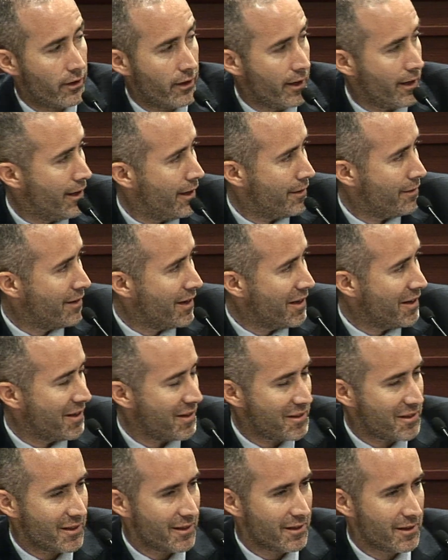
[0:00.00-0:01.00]
Yeah, I
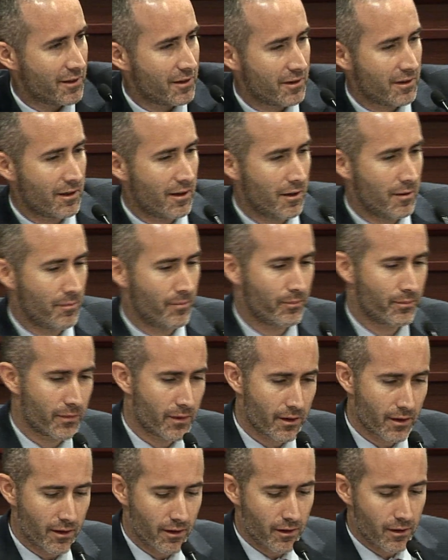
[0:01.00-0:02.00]
hate to
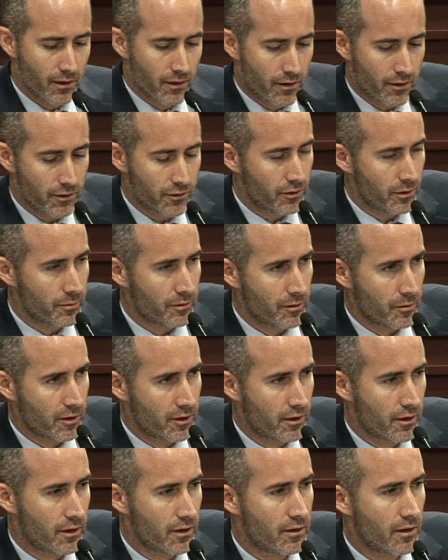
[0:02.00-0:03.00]
consume so
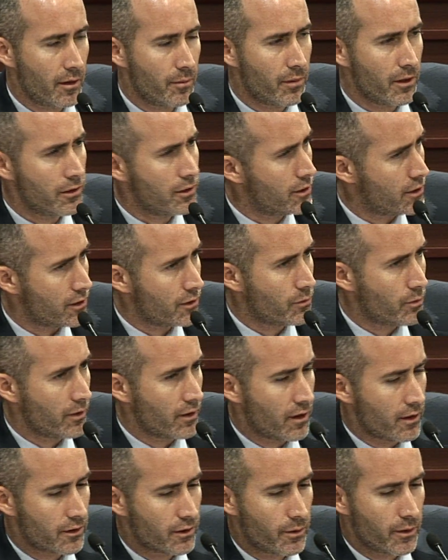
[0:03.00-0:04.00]
much of the time, but just one
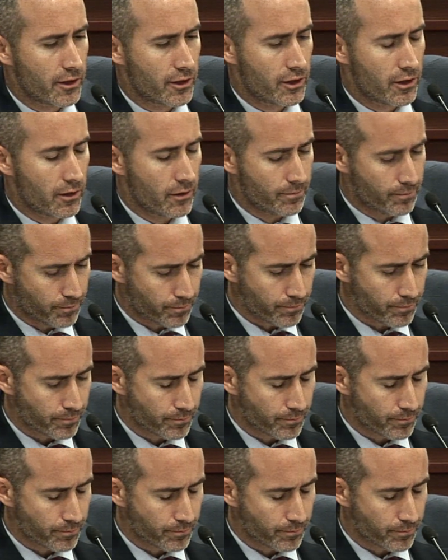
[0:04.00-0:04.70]
last question.